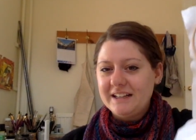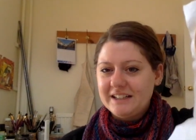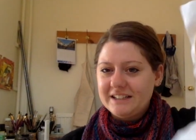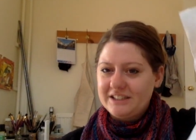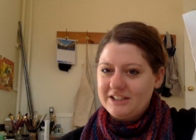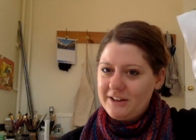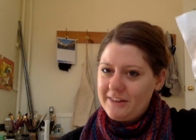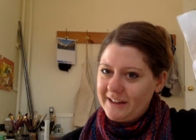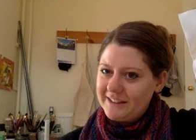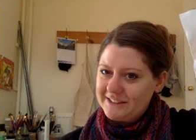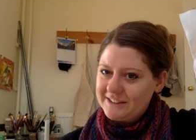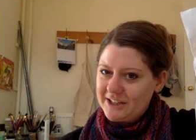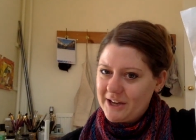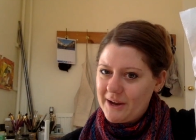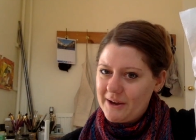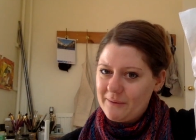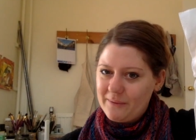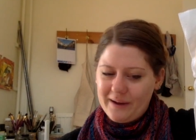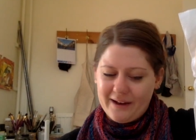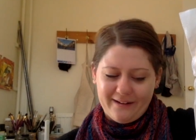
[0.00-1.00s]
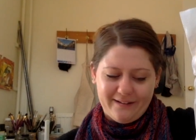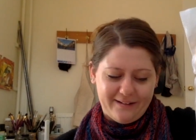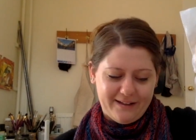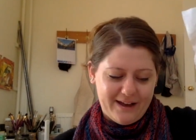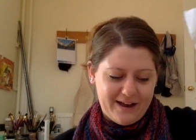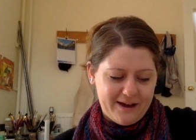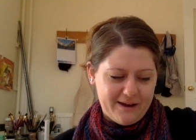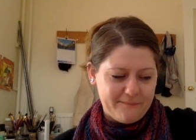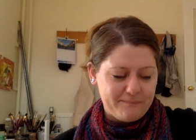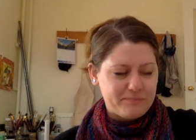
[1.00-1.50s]
so that's going well
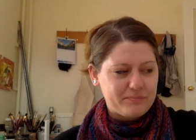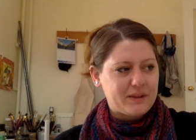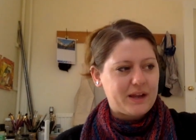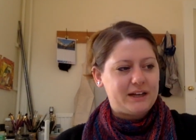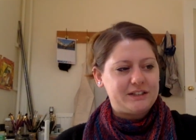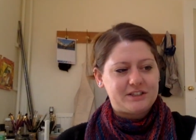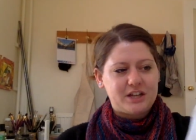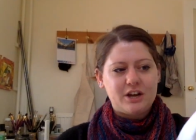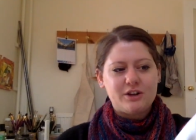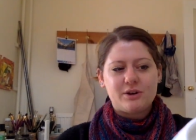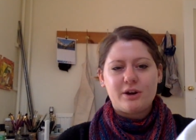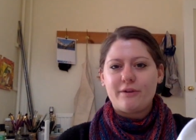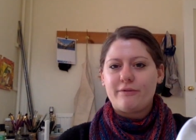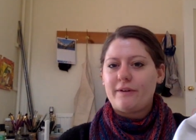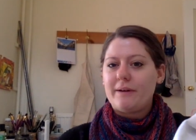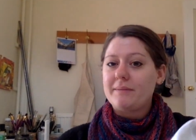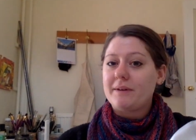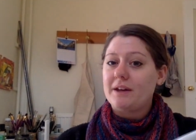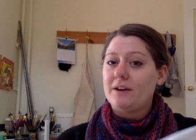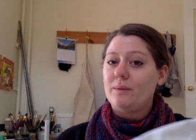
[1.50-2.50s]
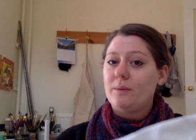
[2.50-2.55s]
um, I don't know if I'm gonna